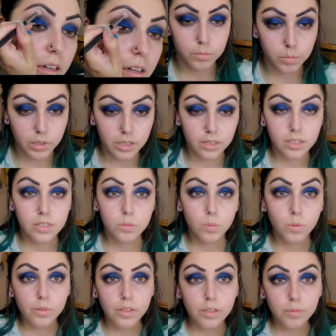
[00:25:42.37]
But at this
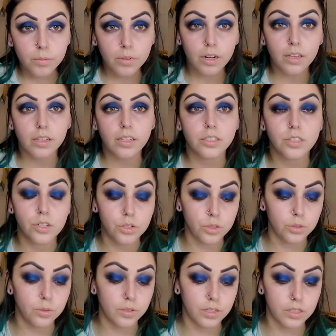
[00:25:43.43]
point, what I like to
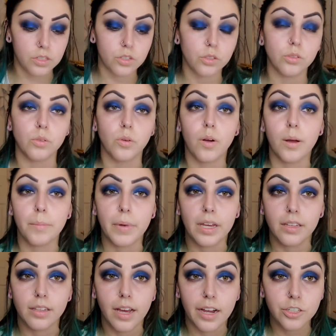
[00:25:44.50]
do is glue on my
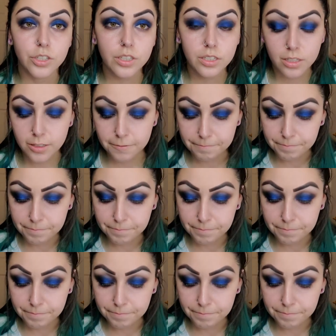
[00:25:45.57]
lashes